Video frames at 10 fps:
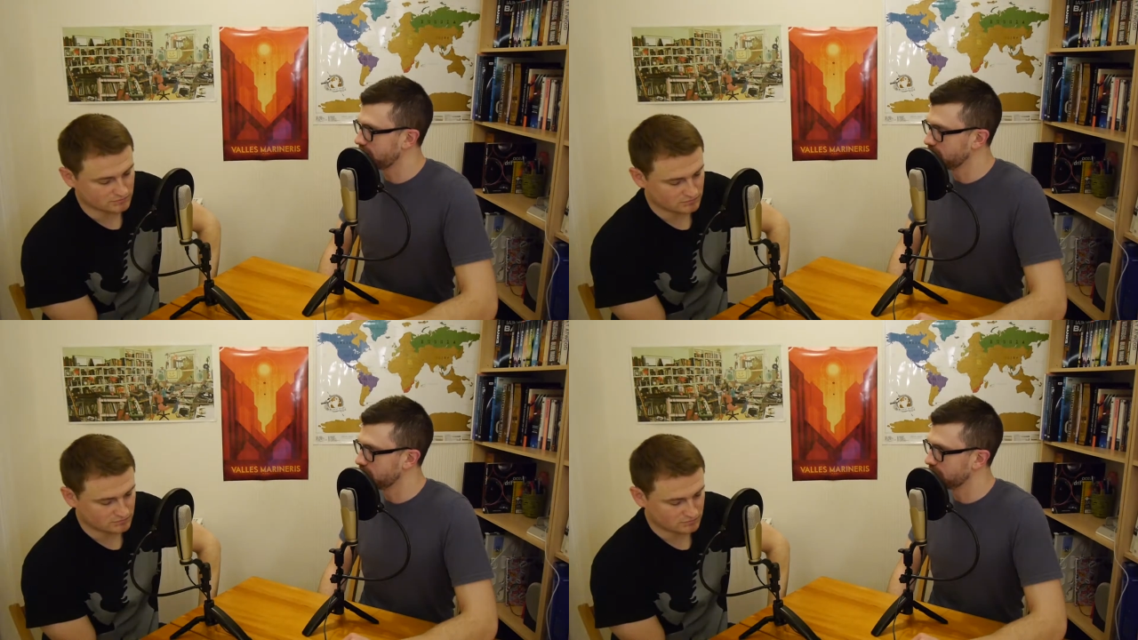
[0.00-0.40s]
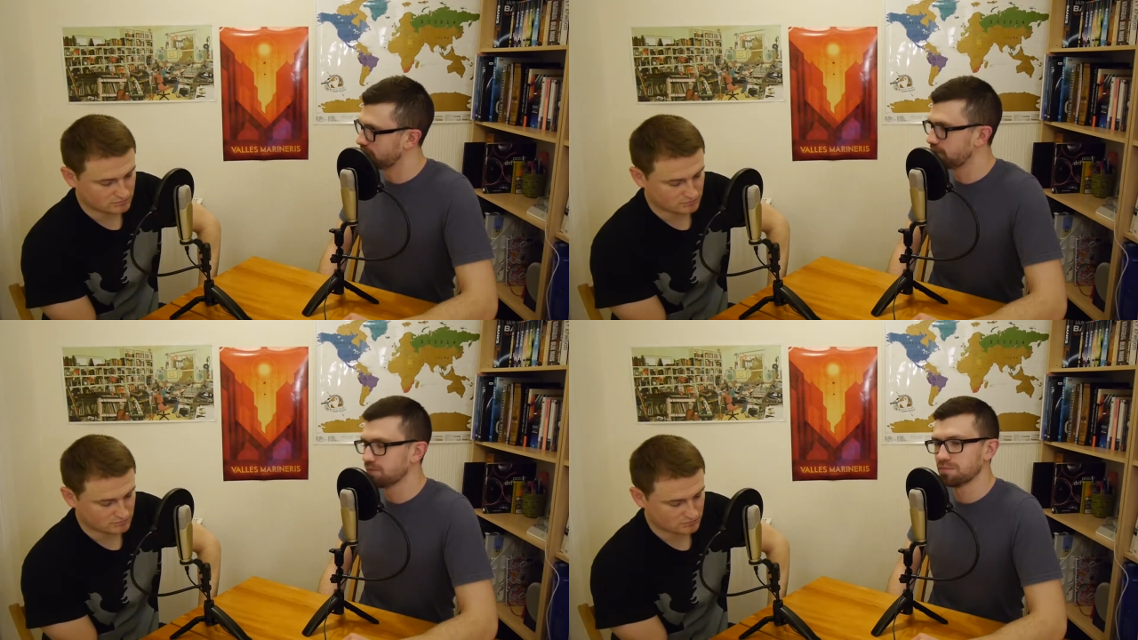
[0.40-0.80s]
Speaker 1: use of
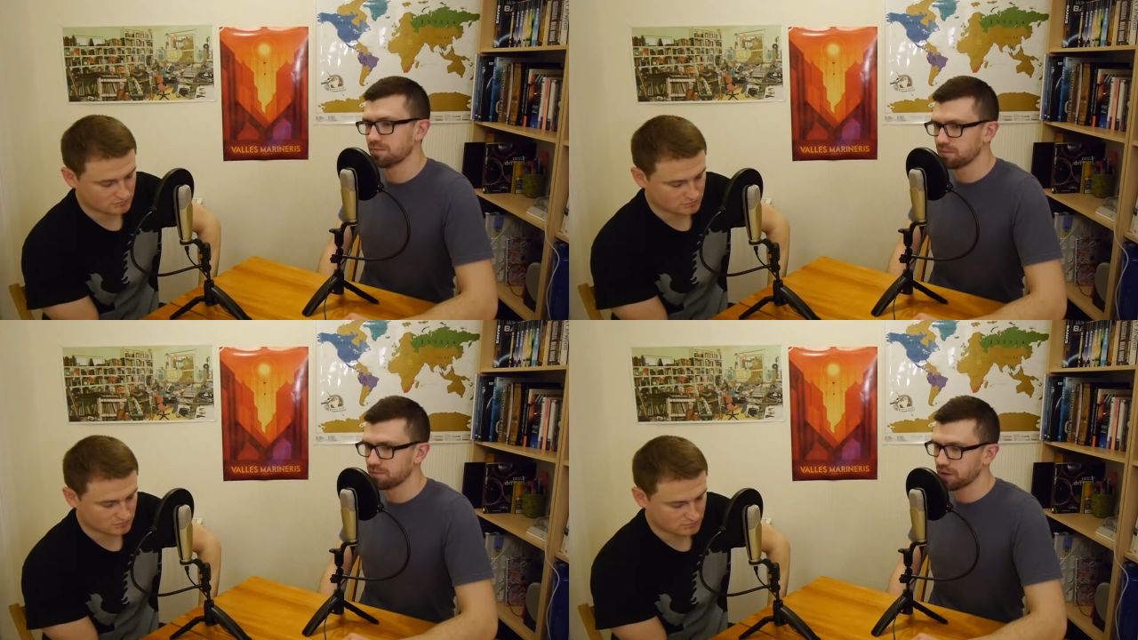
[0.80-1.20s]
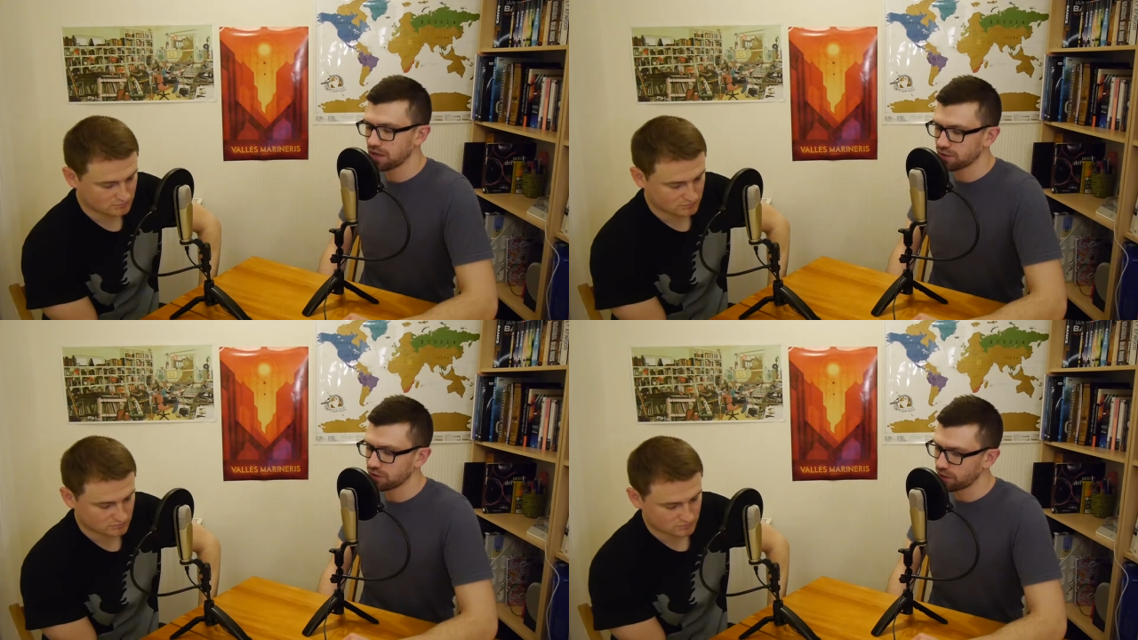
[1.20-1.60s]

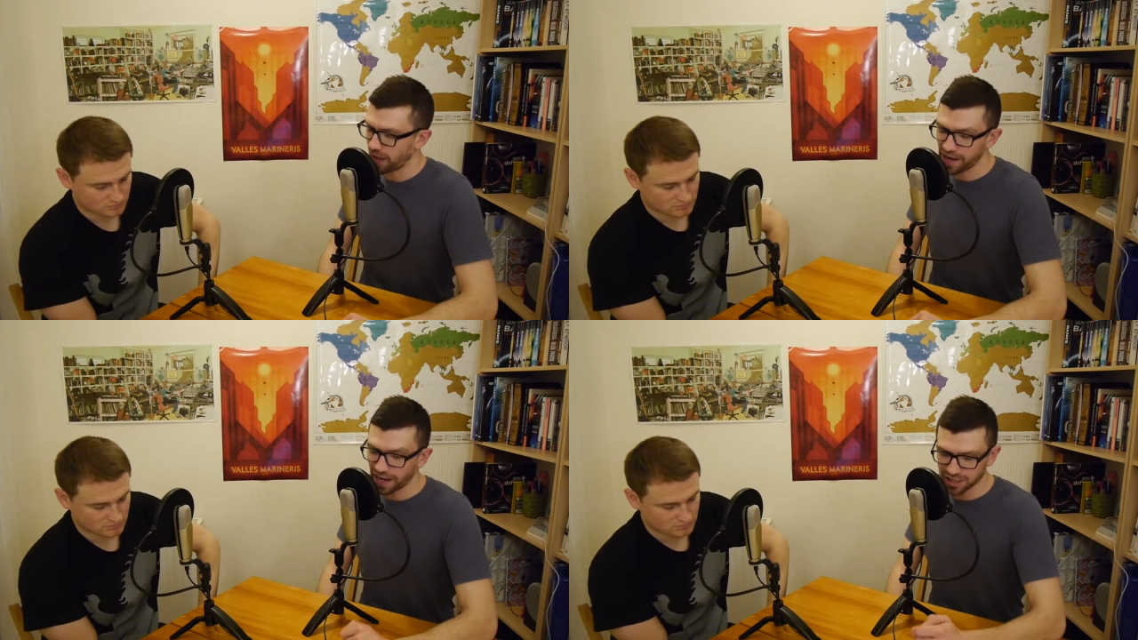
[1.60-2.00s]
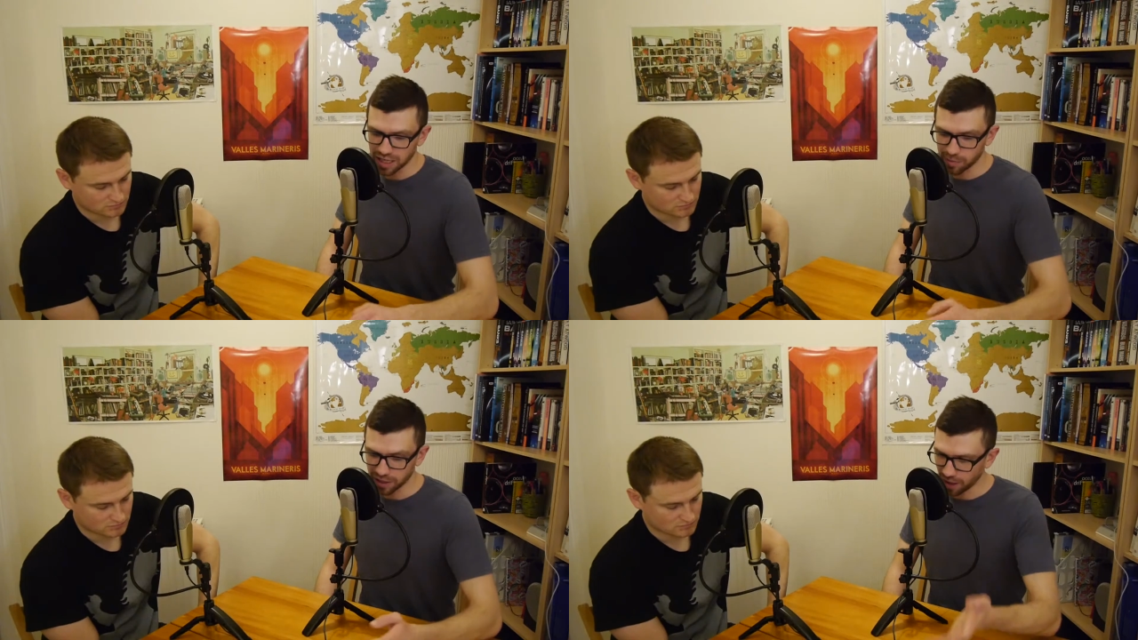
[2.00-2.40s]
that they'd
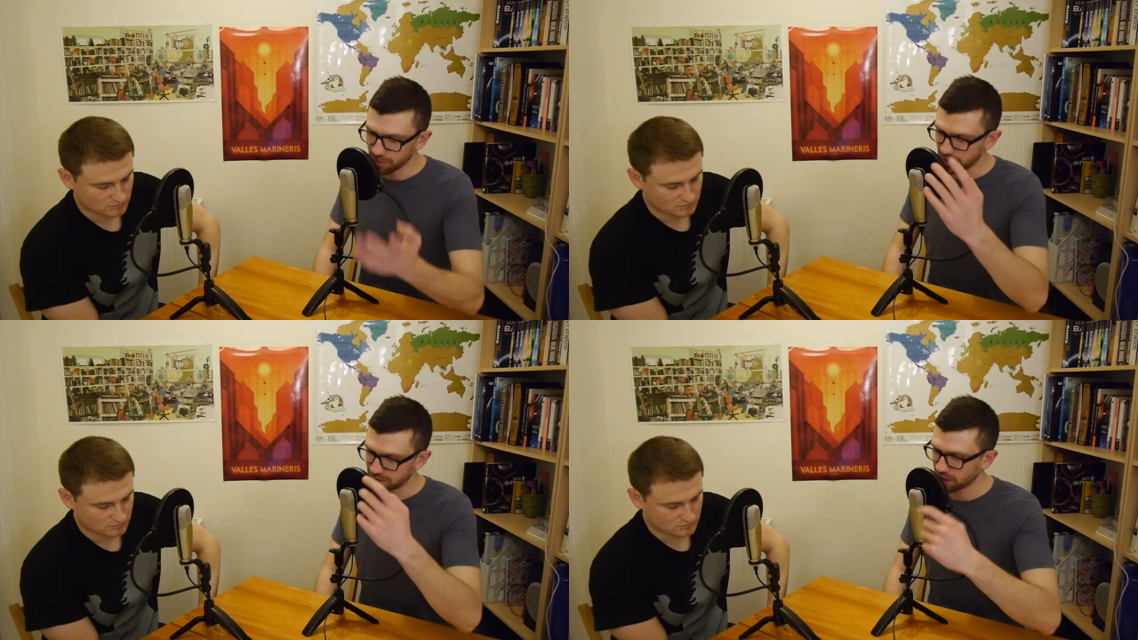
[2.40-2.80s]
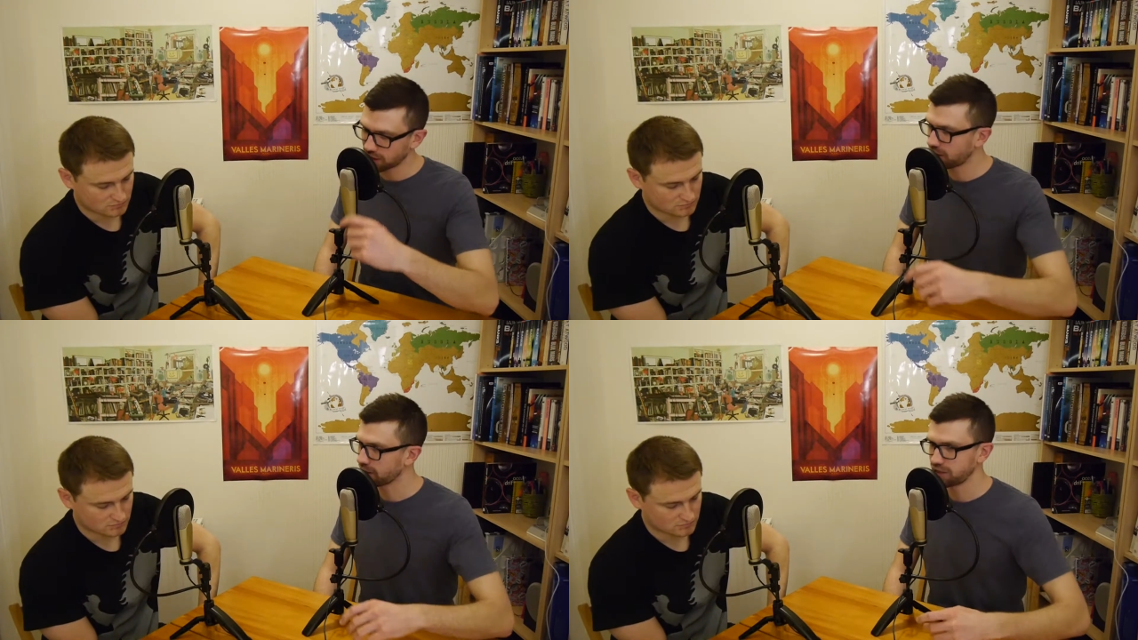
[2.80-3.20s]
actually become these like
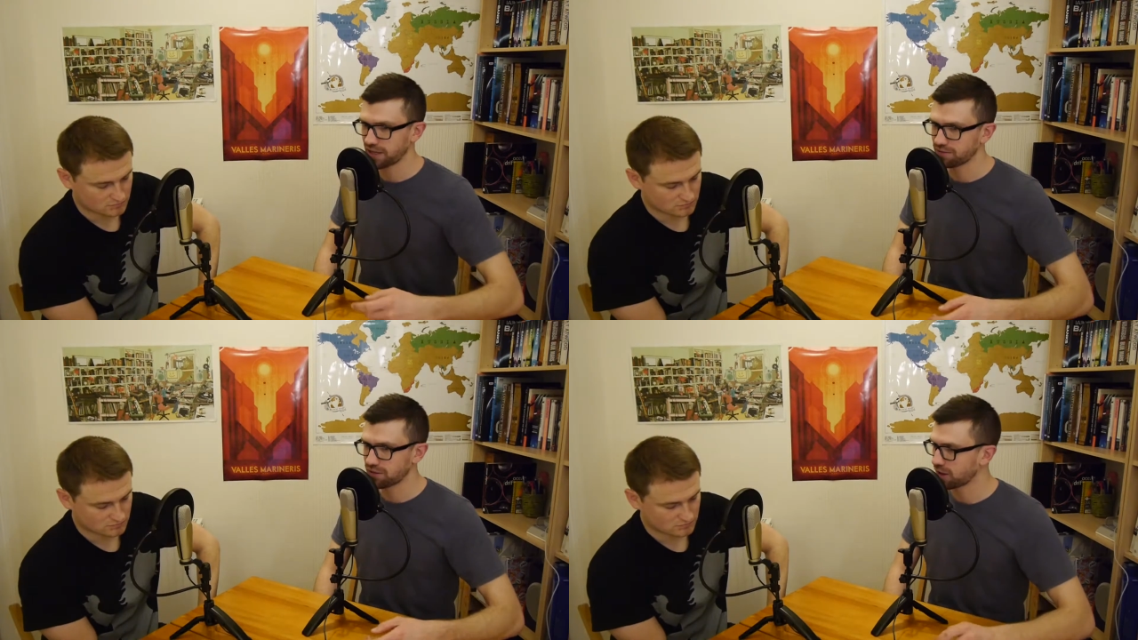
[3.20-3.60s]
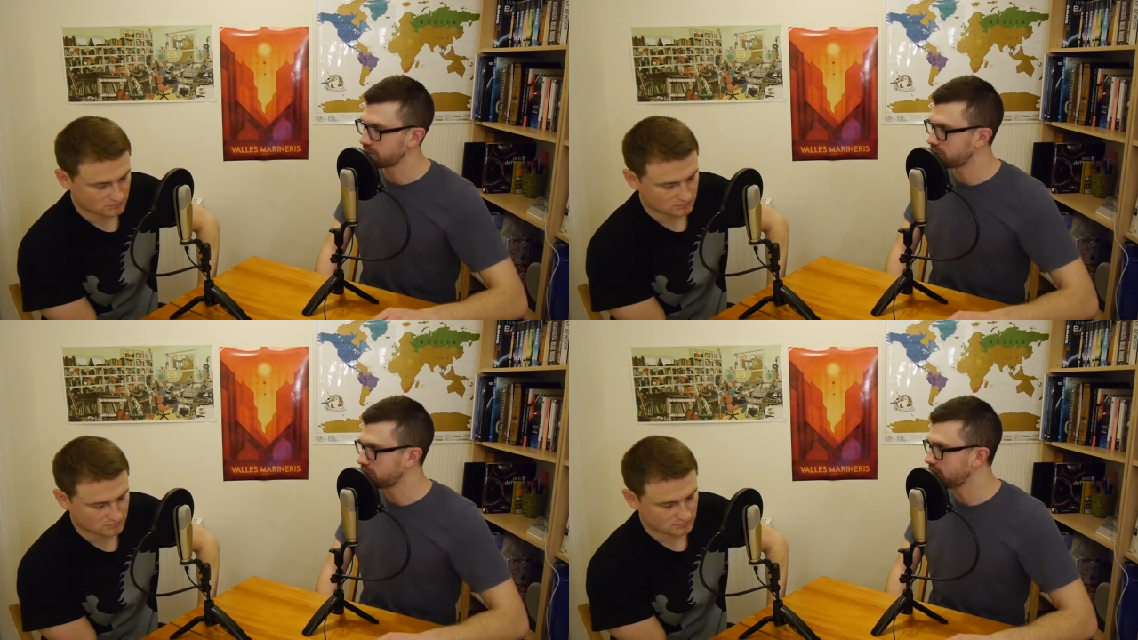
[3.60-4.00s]
Kardashev type two.